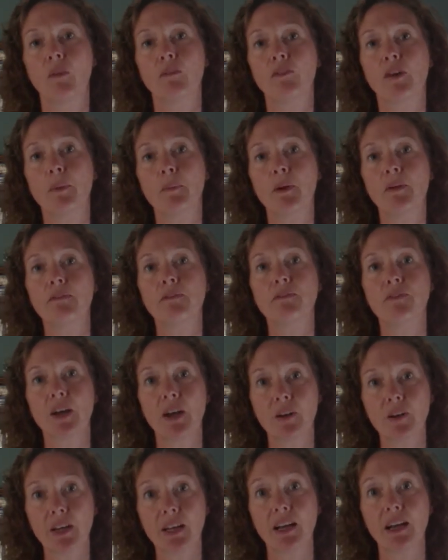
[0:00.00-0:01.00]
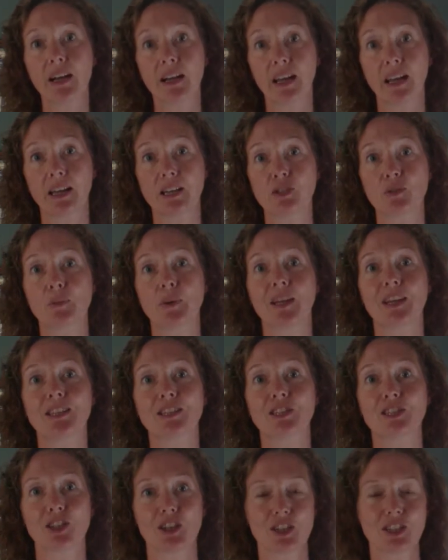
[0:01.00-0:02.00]
From a very young age, we can
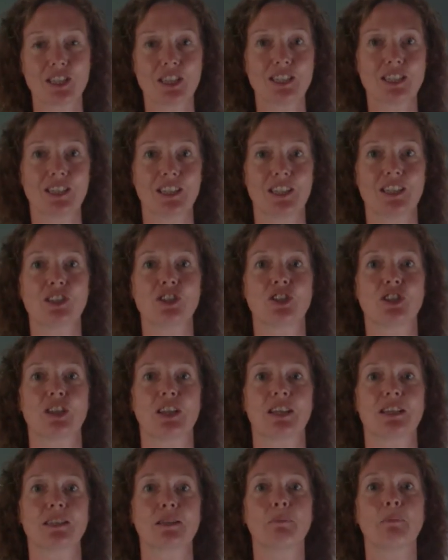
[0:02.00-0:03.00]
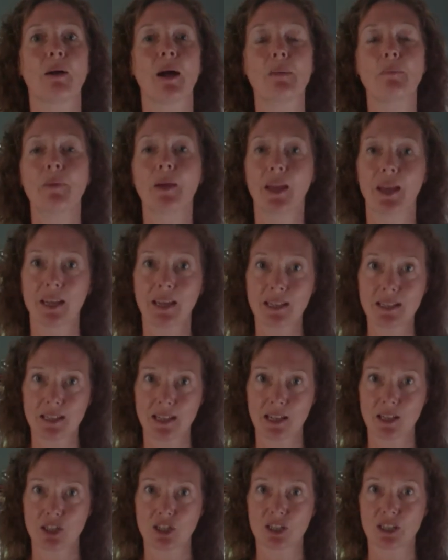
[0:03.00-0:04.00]
start to teach this by paying
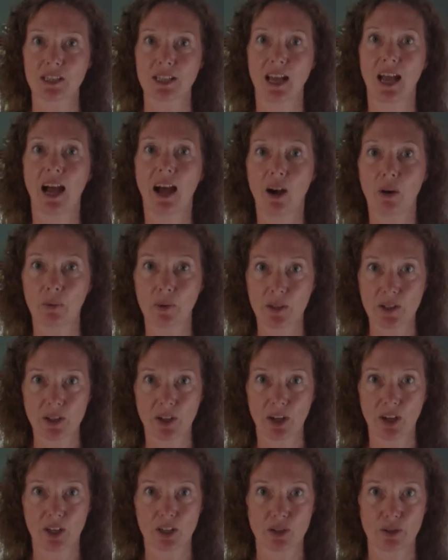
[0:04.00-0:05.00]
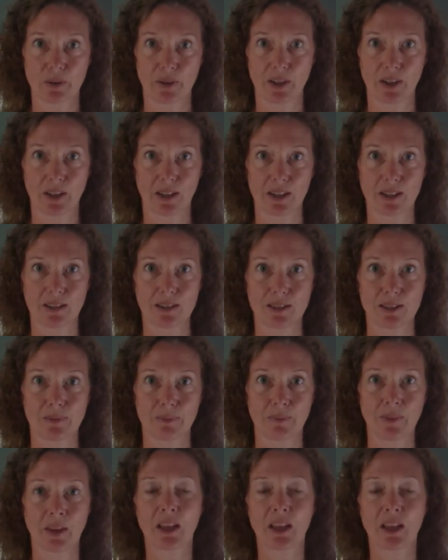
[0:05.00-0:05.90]
attention to how we're talking to our kids.